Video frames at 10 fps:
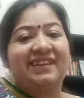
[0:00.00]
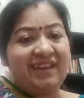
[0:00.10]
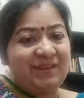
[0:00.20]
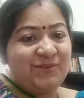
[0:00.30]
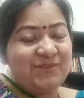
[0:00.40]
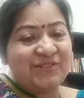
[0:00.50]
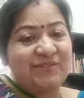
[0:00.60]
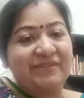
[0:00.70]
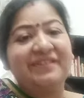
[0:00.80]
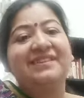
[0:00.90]
Hello
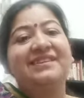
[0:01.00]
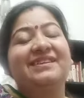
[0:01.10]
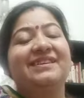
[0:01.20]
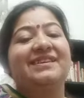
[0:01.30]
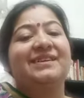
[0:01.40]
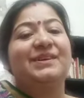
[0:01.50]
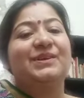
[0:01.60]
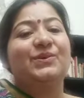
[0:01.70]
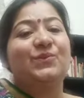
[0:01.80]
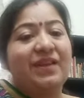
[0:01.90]
children,
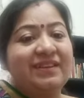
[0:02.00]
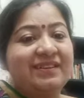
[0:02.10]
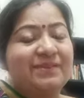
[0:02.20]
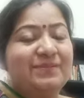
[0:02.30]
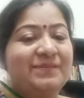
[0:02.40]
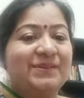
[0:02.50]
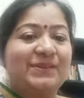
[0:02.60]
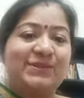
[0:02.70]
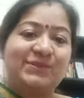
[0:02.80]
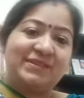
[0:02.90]
welcome
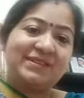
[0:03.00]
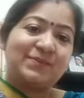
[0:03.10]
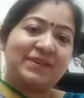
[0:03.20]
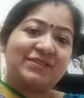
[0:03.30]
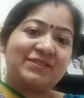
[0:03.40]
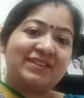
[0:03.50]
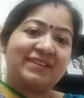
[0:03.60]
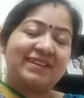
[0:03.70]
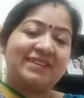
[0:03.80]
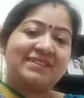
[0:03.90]
to the special
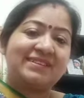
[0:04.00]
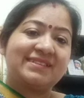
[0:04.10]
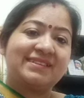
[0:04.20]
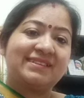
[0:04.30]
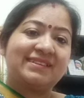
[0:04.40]
class.